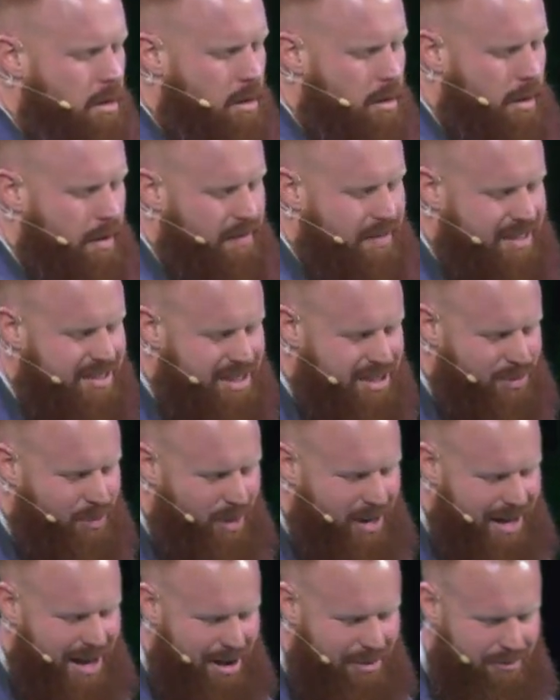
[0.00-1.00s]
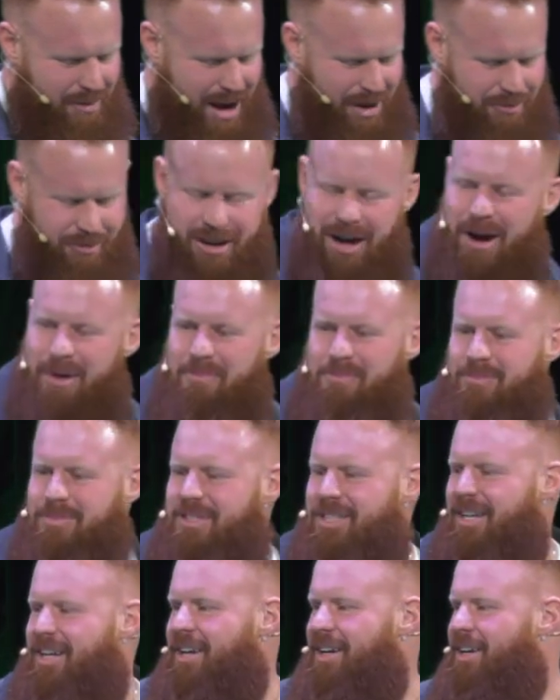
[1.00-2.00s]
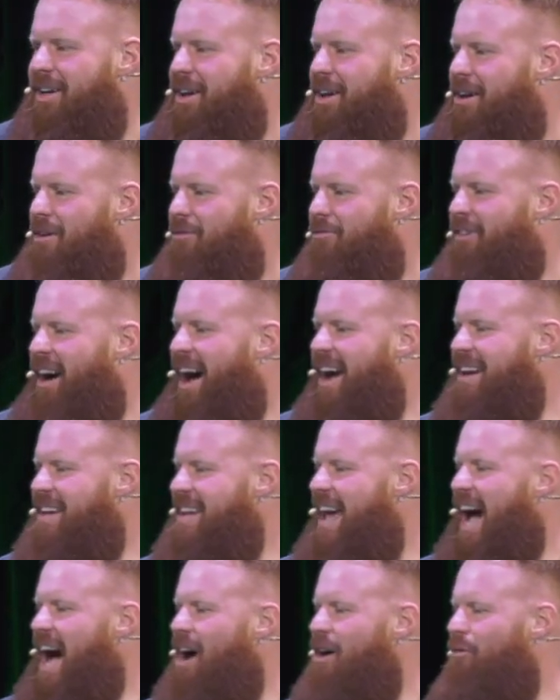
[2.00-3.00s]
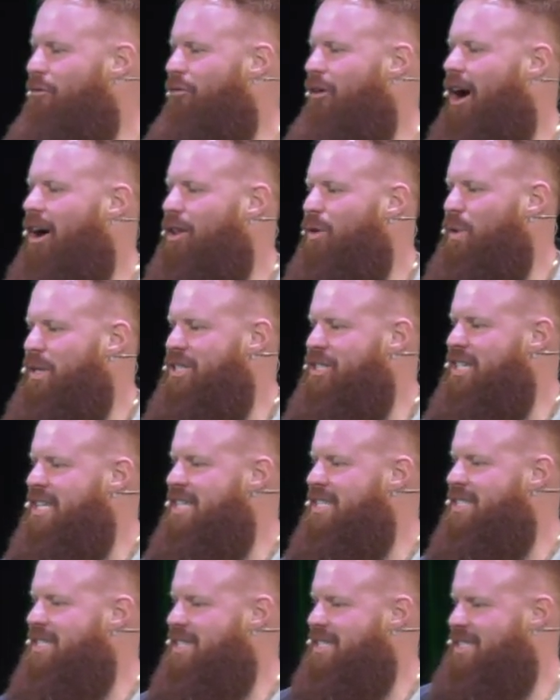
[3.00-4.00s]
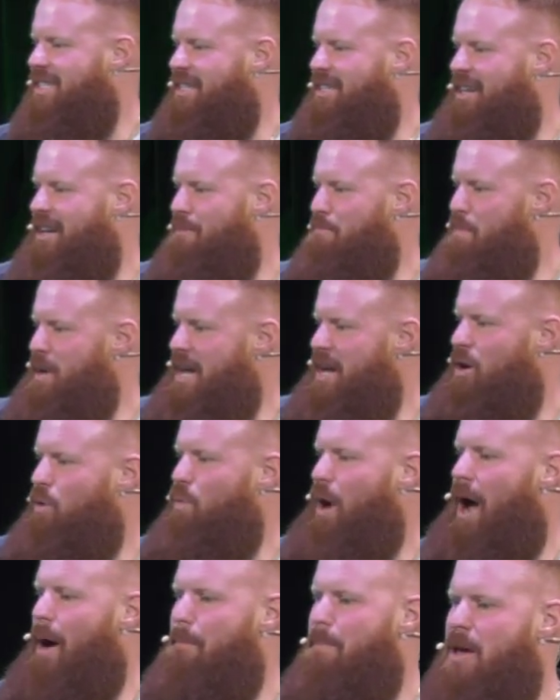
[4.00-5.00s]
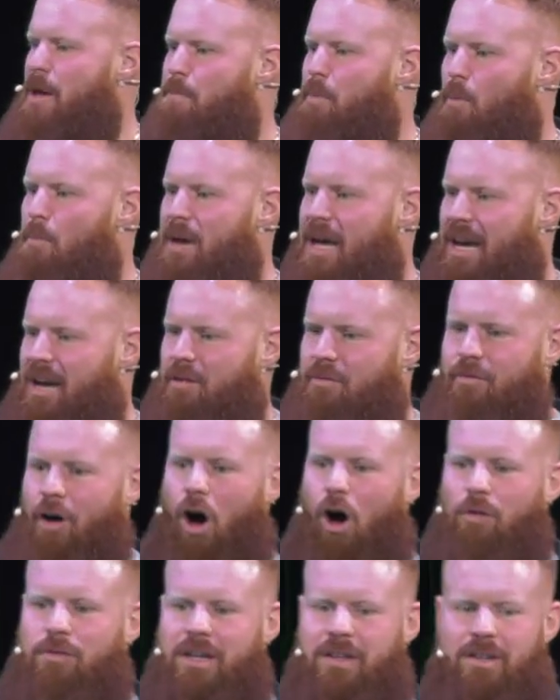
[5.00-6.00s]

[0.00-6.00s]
And this is what I've, I've come to find out following Jesus and, and being around people, being involved in the